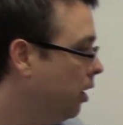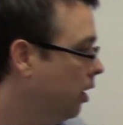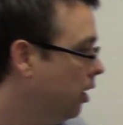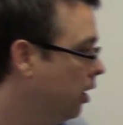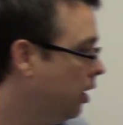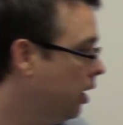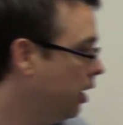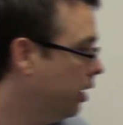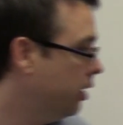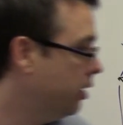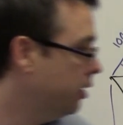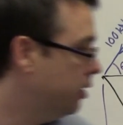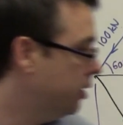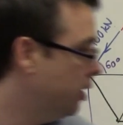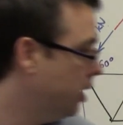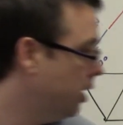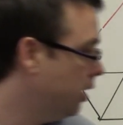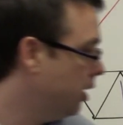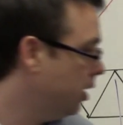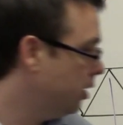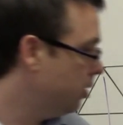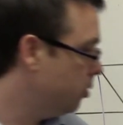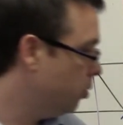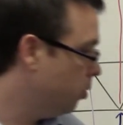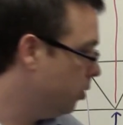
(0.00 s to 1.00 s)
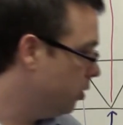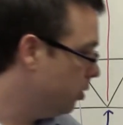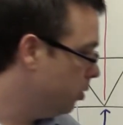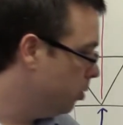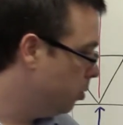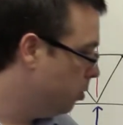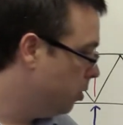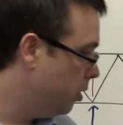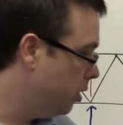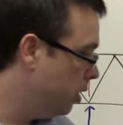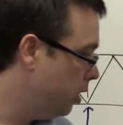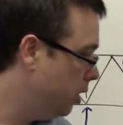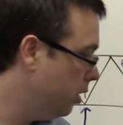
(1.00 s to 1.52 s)
I could say that's
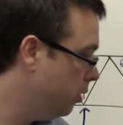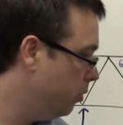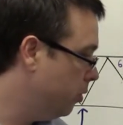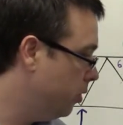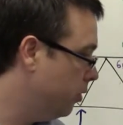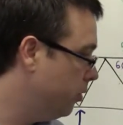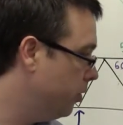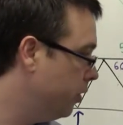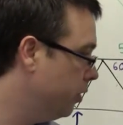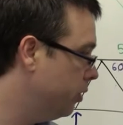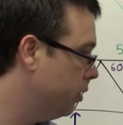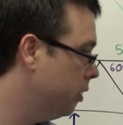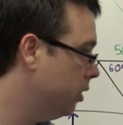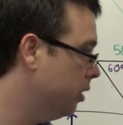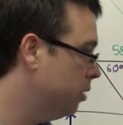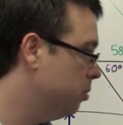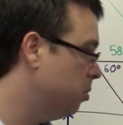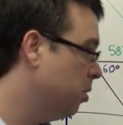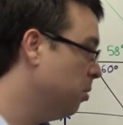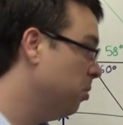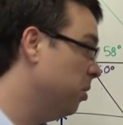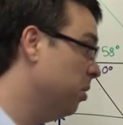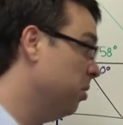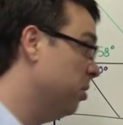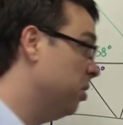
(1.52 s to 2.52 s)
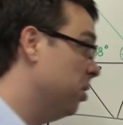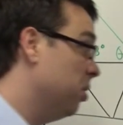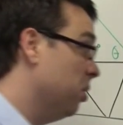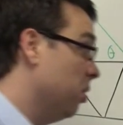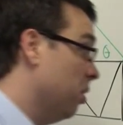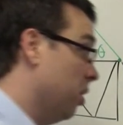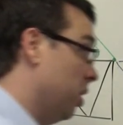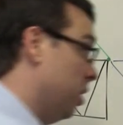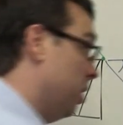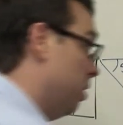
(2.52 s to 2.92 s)
120, 150, it's probably 30